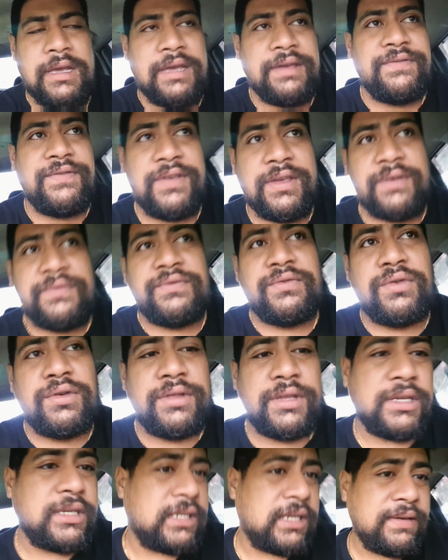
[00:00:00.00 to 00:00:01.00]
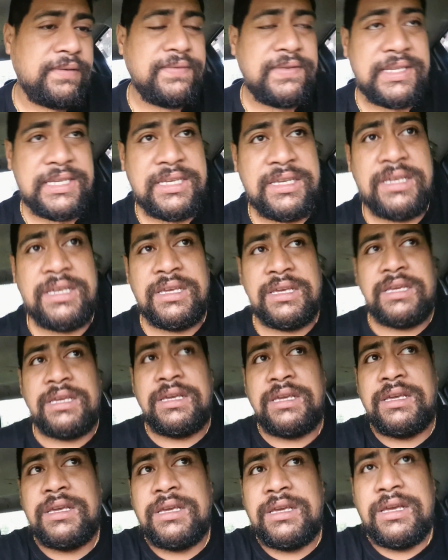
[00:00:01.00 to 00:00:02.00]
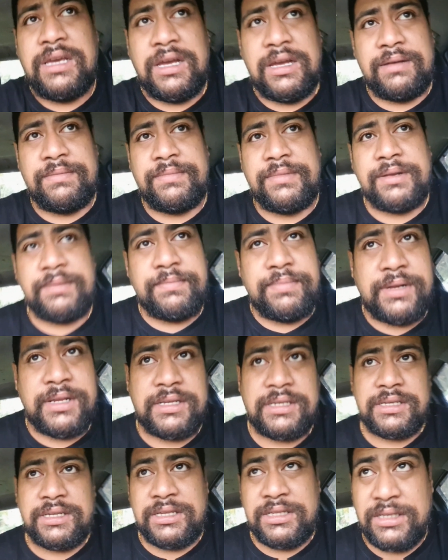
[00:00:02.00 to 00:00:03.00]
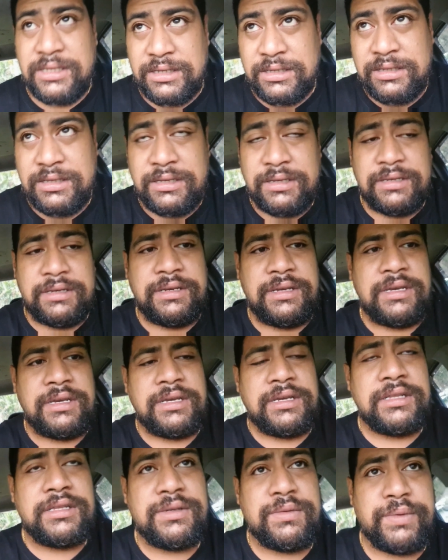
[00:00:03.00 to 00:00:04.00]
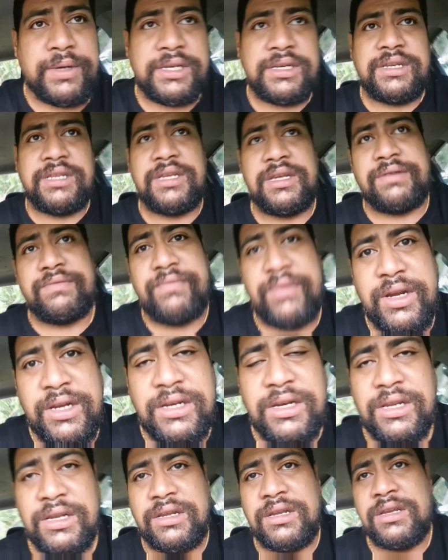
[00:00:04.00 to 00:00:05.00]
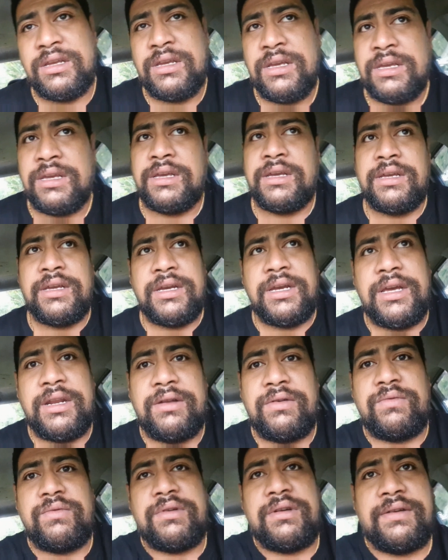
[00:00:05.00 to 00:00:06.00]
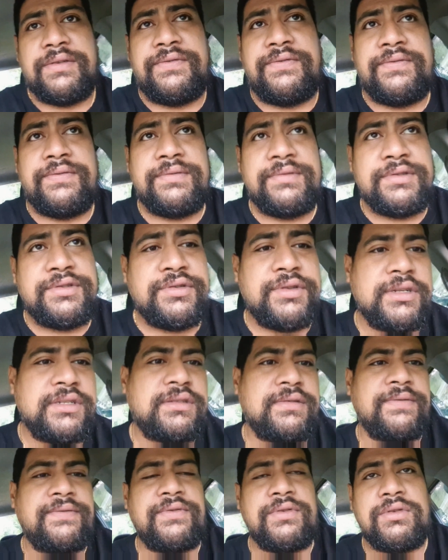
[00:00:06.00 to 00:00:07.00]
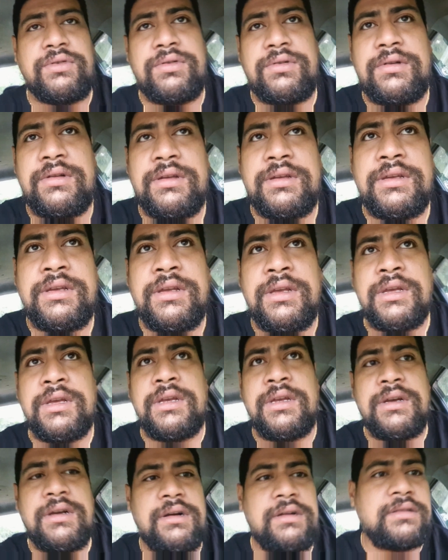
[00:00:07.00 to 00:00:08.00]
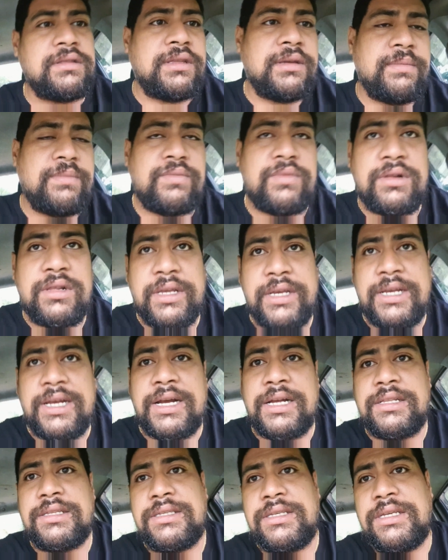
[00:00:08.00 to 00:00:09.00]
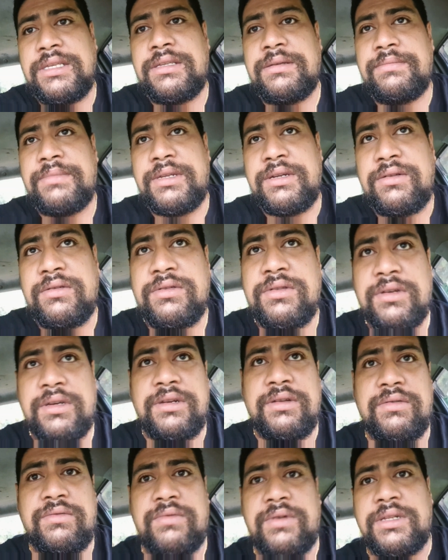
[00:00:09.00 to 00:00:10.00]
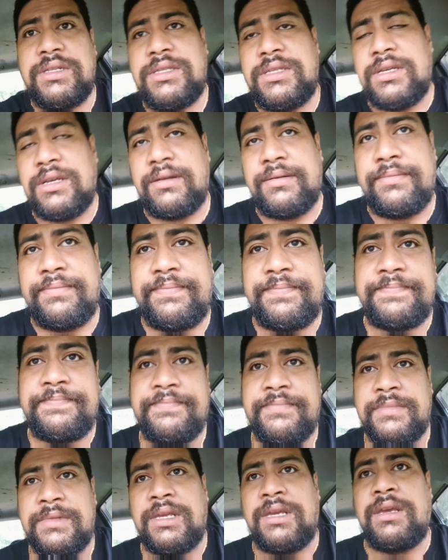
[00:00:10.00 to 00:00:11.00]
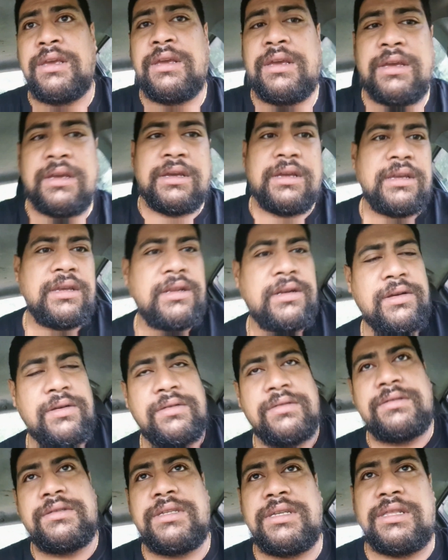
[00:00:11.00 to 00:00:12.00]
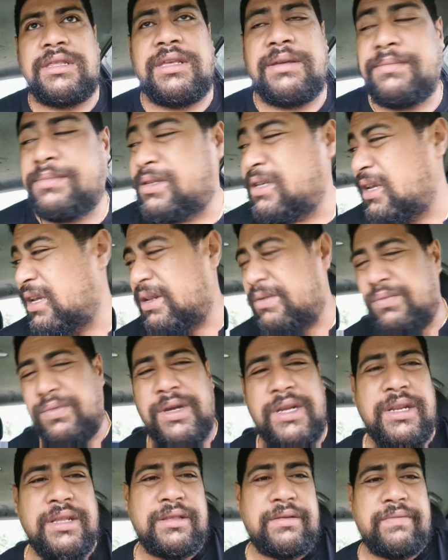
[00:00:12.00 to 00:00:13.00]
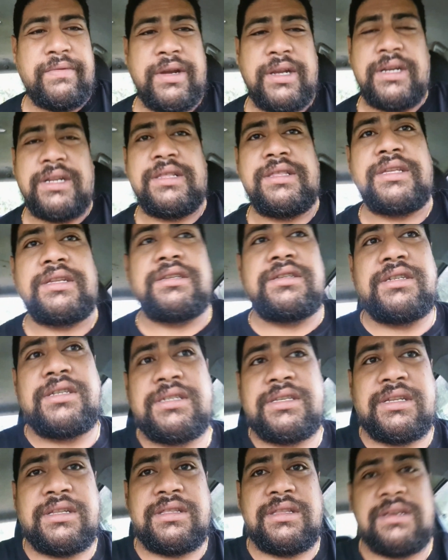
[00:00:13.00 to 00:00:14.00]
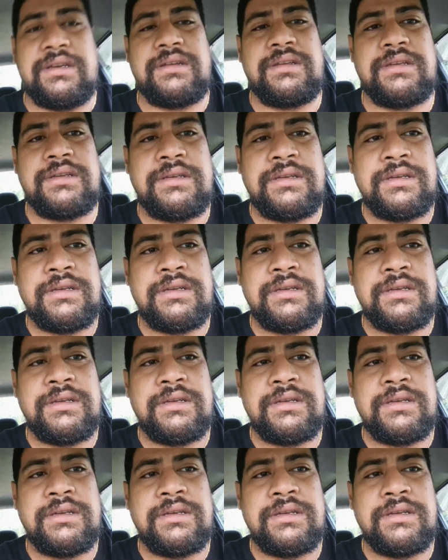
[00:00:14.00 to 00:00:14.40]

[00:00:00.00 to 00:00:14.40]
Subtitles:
I fear for their safety, and plus it's windy and raining. I don't want trees to fall on them while I can't see them, and also I don't want you know, them to get wet in the rain and then just sit there.